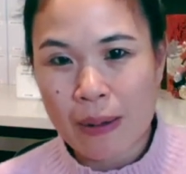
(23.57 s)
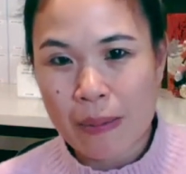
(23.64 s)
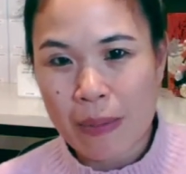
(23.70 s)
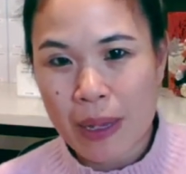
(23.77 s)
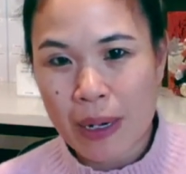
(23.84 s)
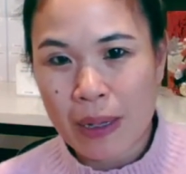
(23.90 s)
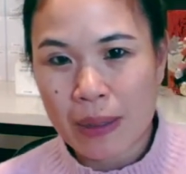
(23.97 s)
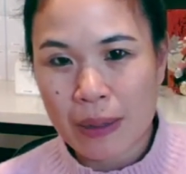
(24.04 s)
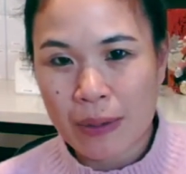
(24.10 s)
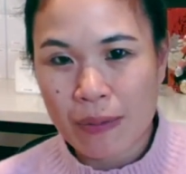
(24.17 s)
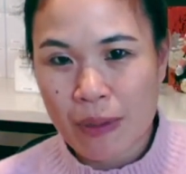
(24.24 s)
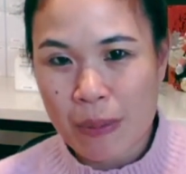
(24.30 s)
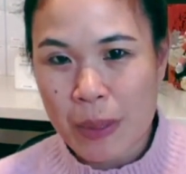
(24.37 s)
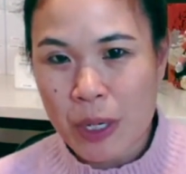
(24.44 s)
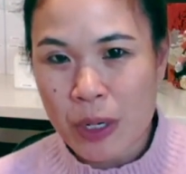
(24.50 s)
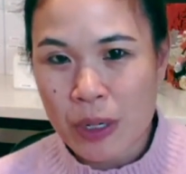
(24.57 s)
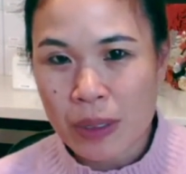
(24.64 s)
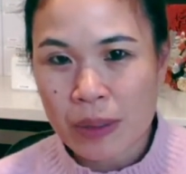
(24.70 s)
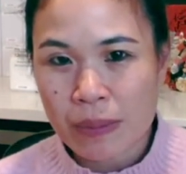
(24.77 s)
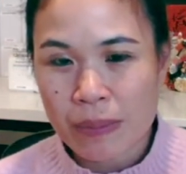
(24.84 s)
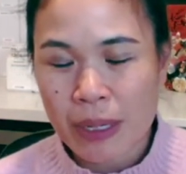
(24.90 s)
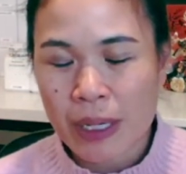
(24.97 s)
and I love them all
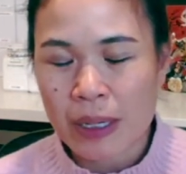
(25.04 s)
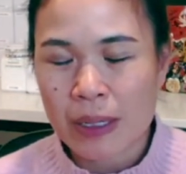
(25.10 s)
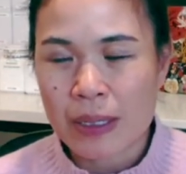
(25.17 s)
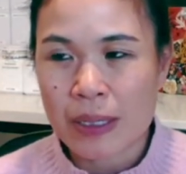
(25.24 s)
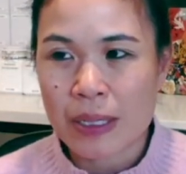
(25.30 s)
because